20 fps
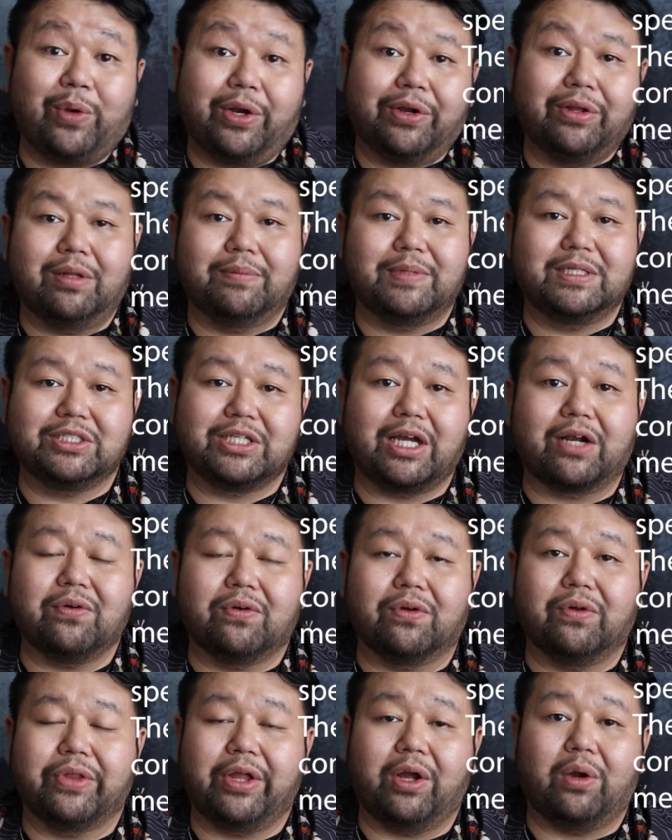wearing them in
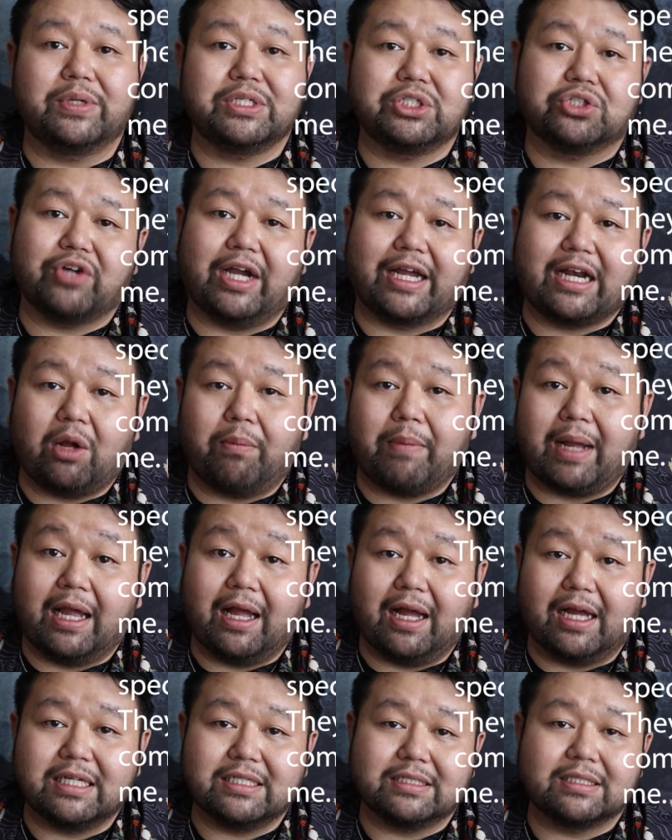general. They always dried out my
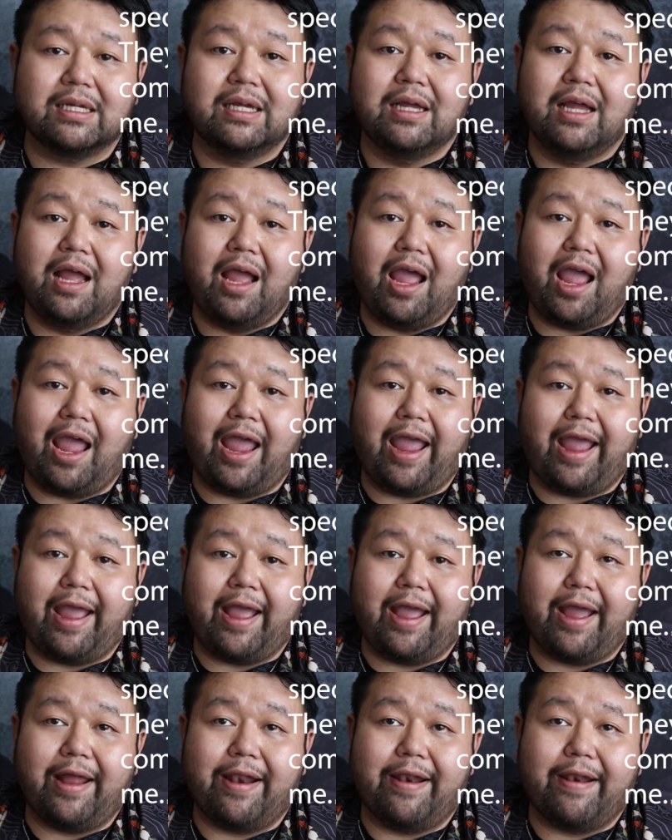eyes.
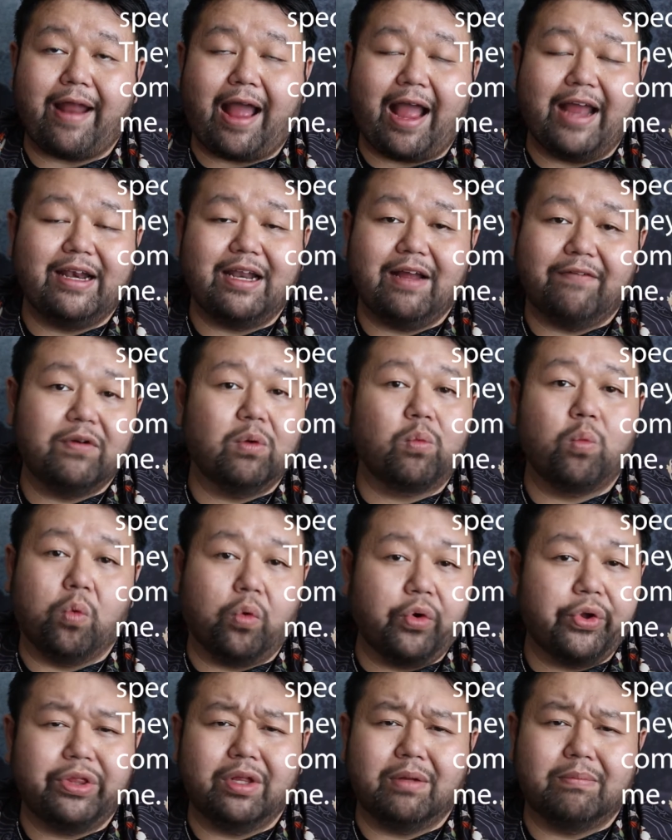And I never
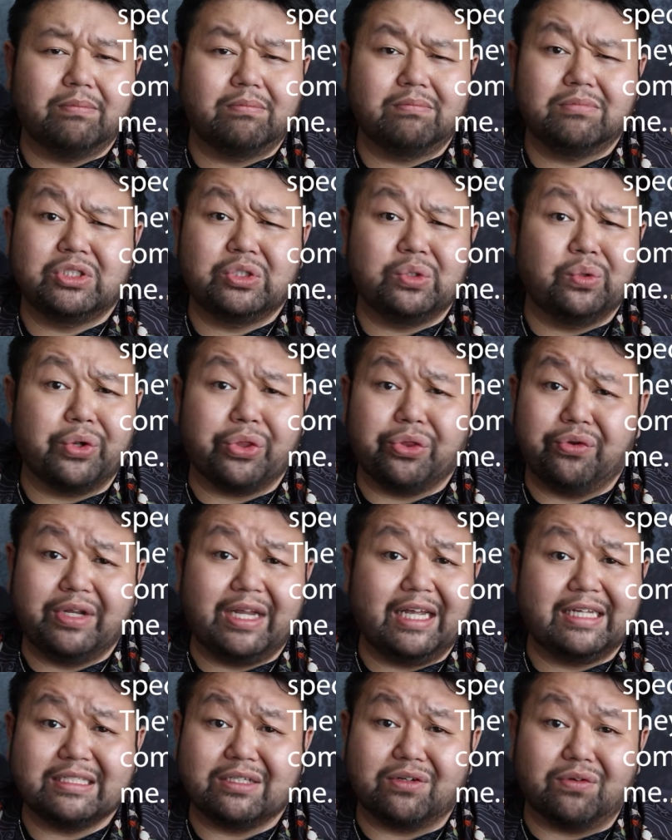wore them 2 or 3
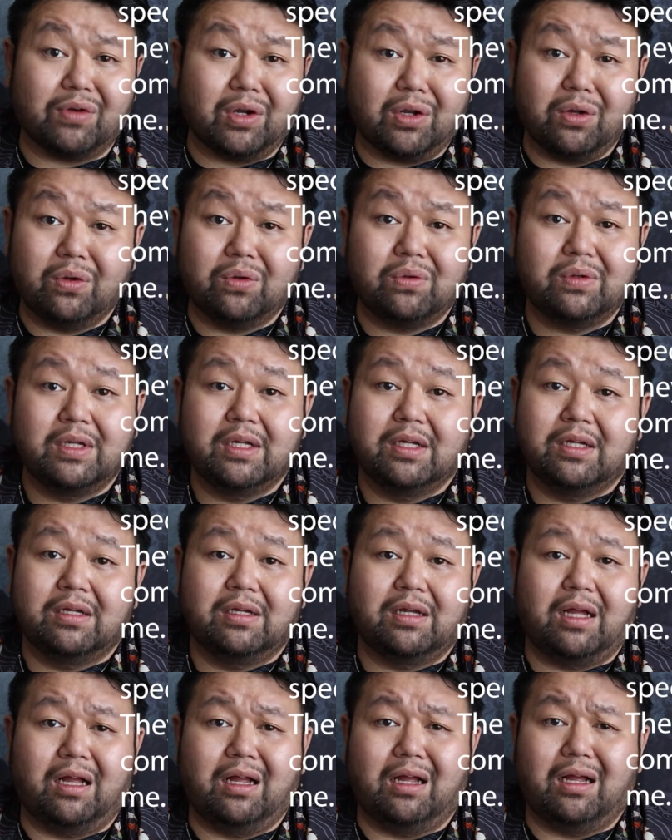days in a row.
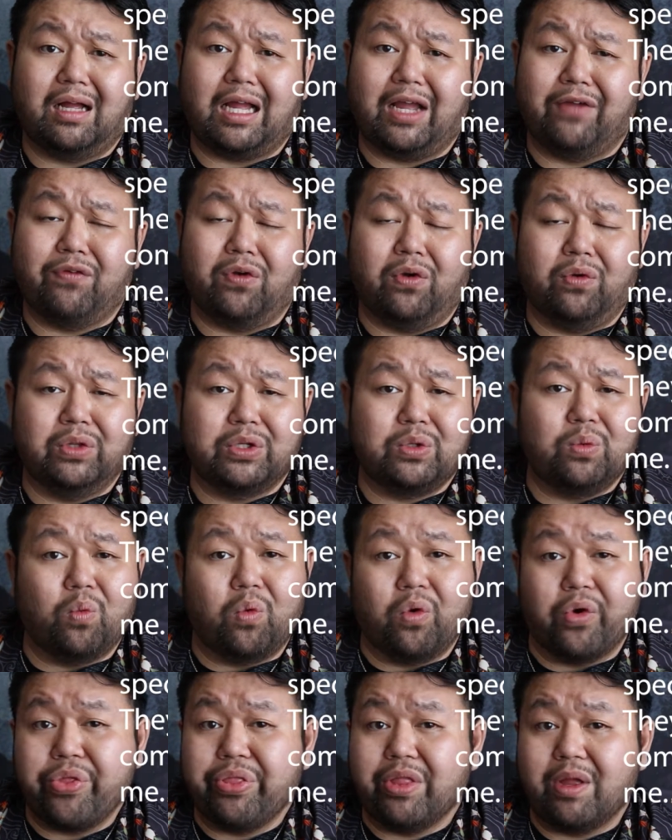I've only
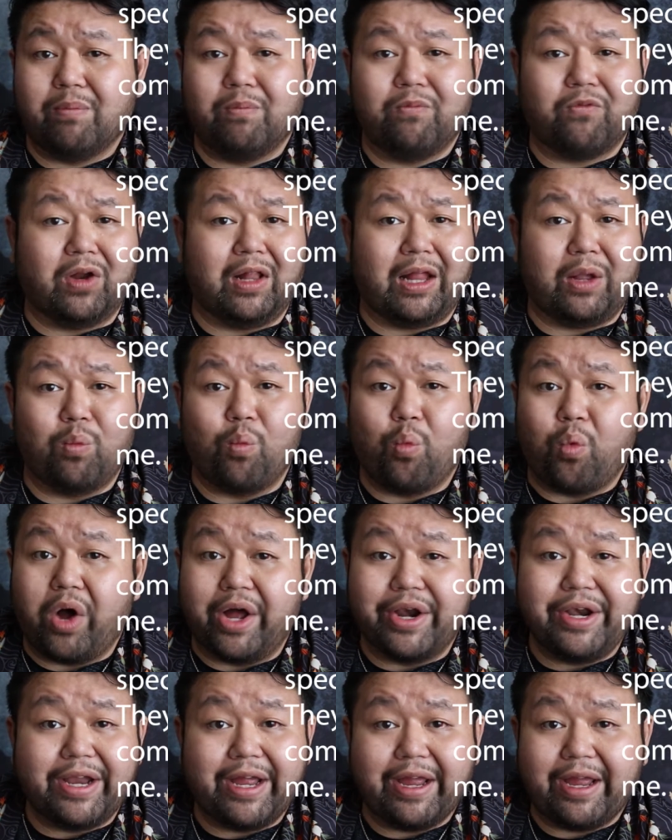worn them for like
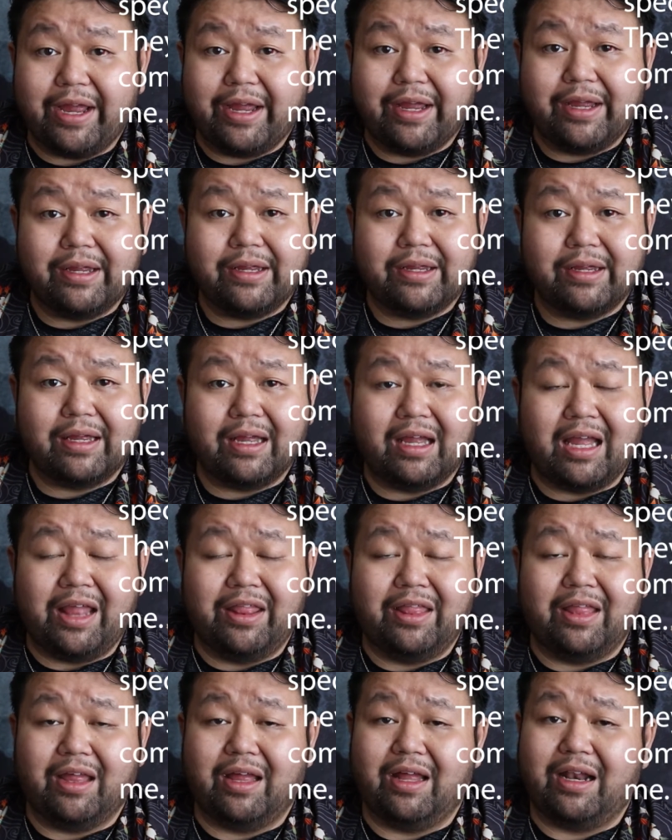1 day
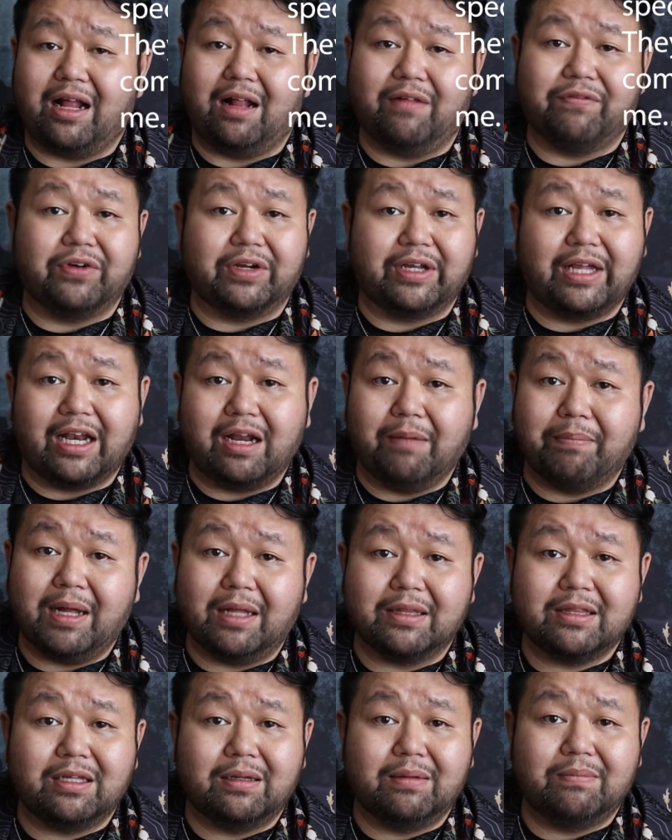and then I'll forget
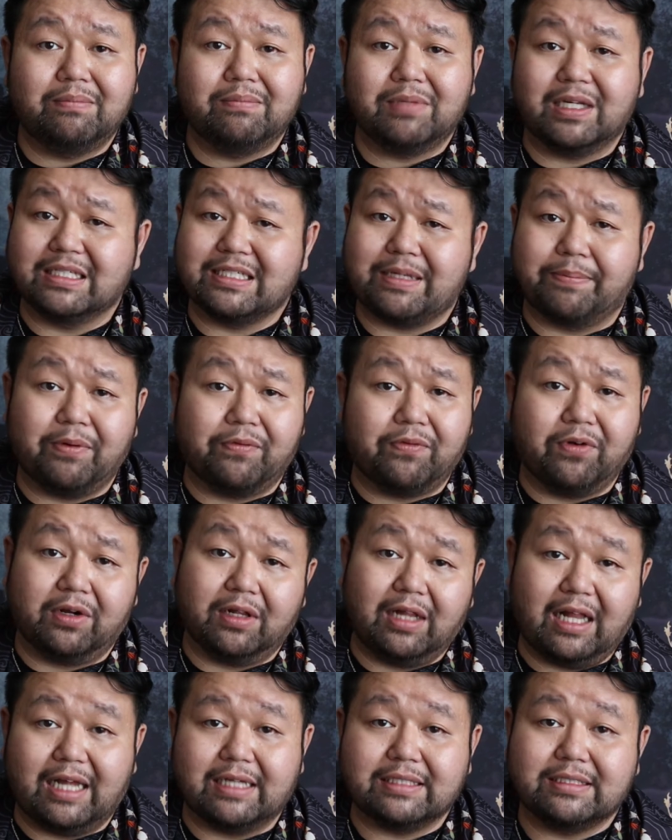about them because I prefer
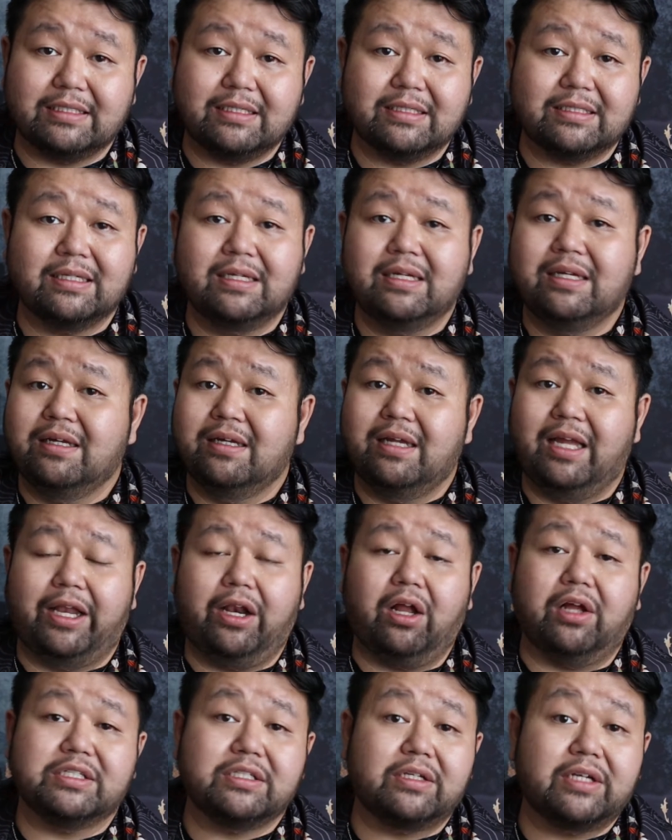glasses,
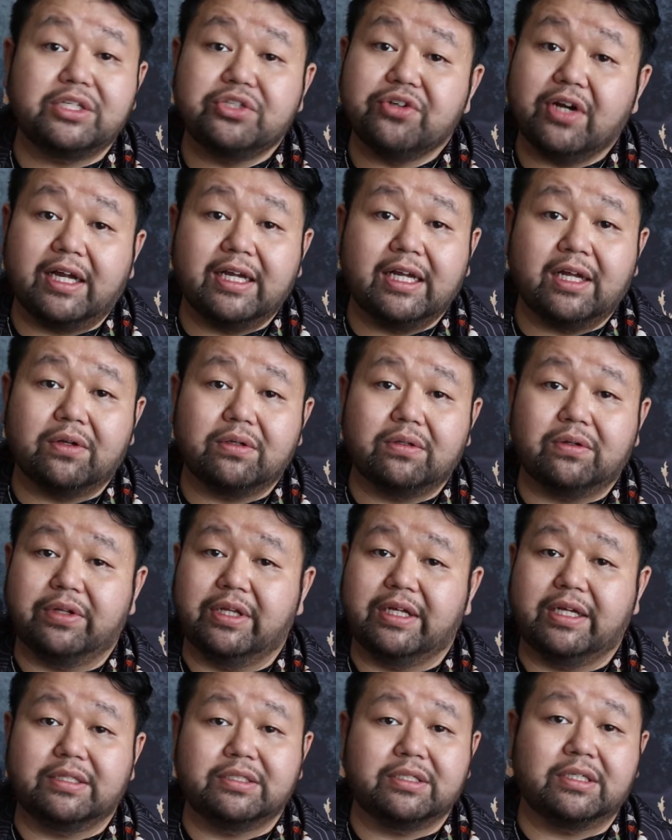and all of a sudden they dry out or
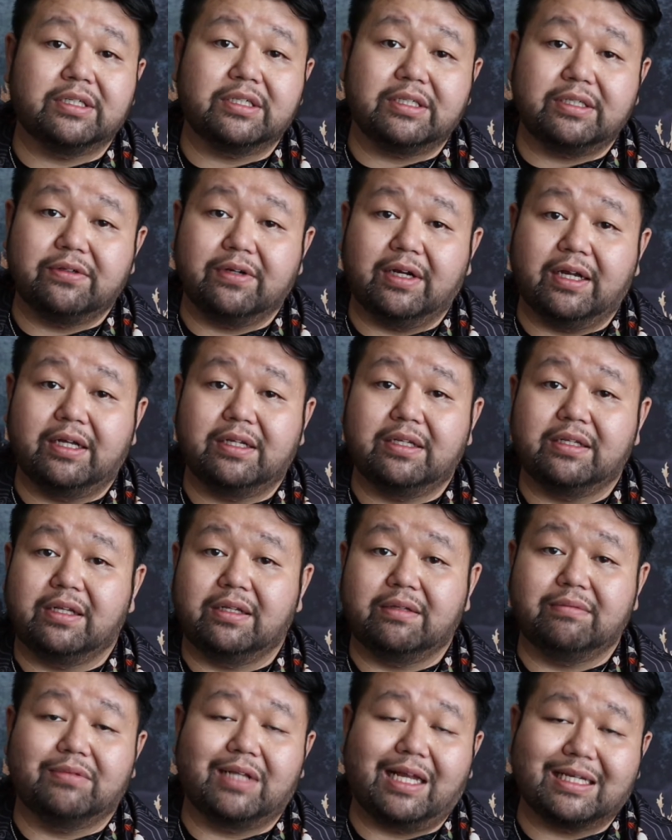they get dirty, right?
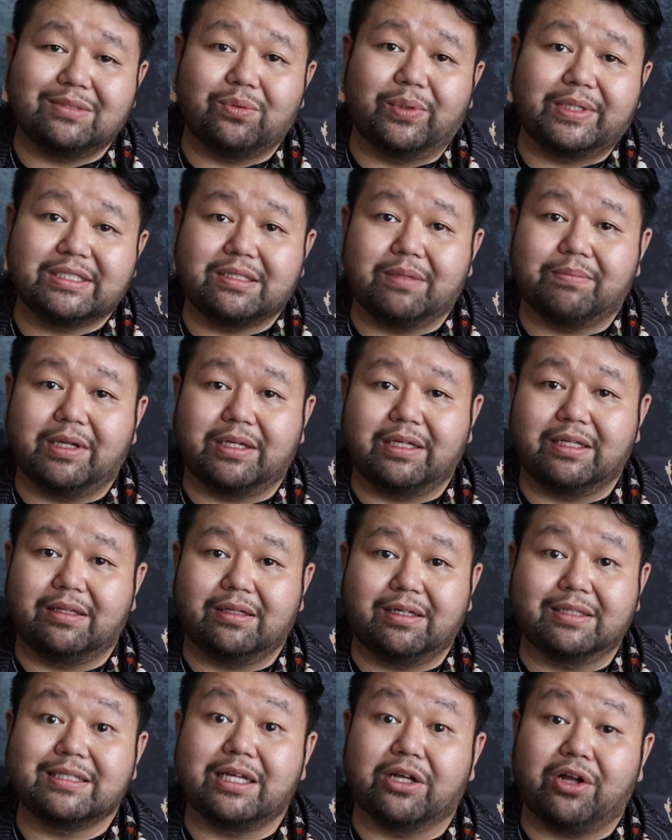And that's a waste of money
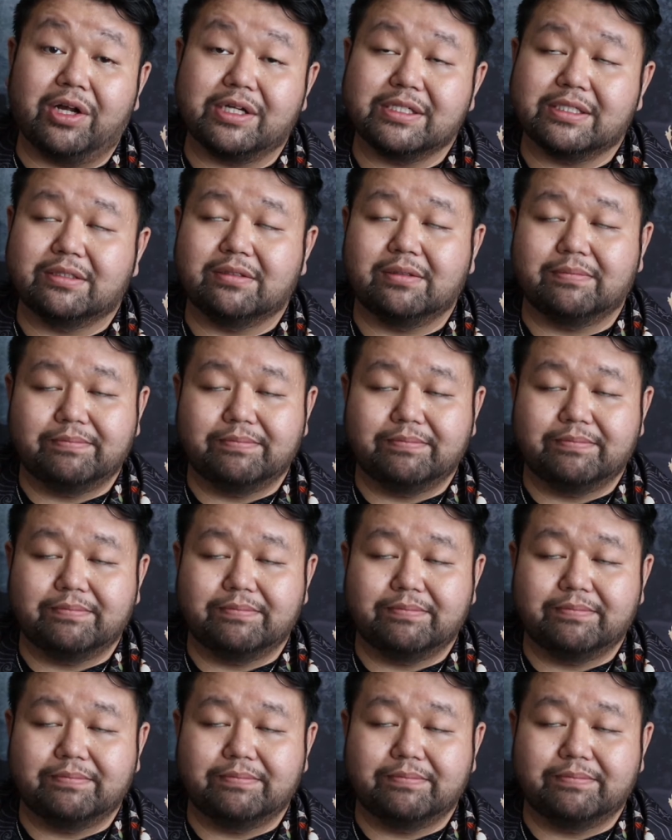because they cost